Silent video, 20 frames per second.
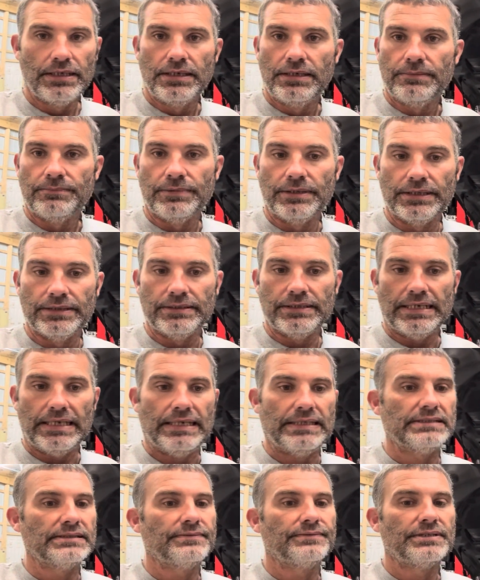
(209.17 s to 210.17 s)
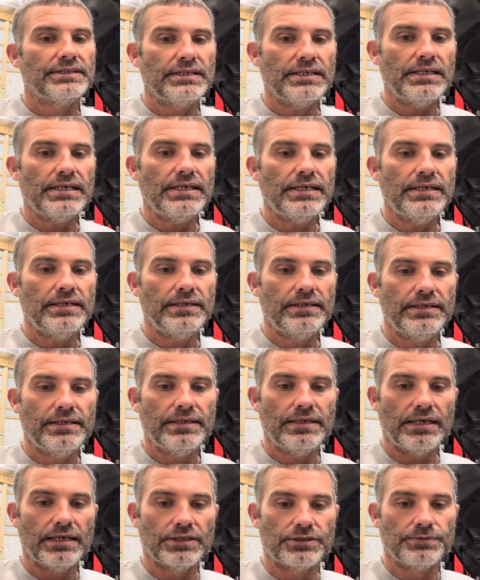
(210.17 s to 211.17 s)
But as of today,
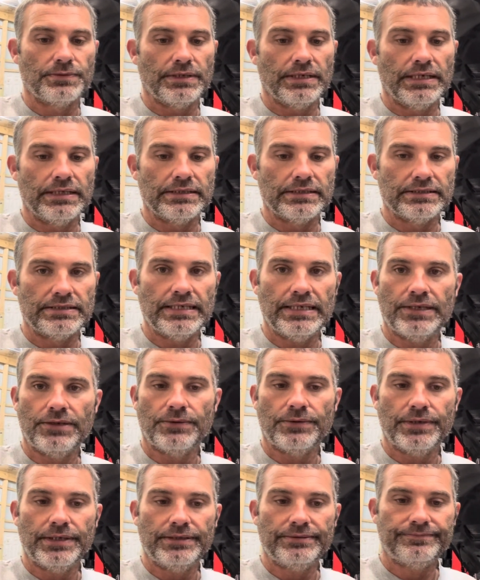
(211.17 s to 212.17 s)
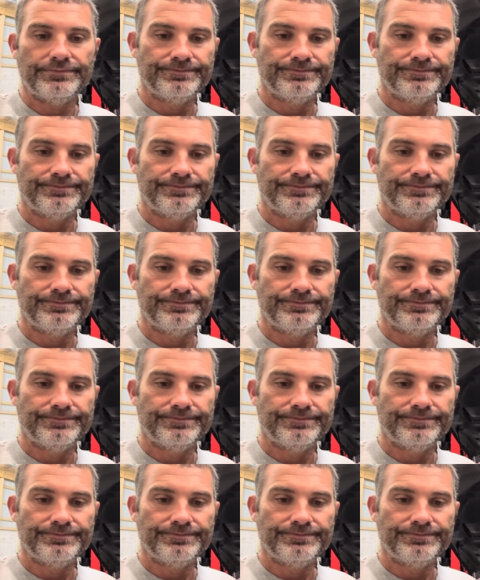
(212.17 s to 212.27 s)
I just want to get the 10 on it.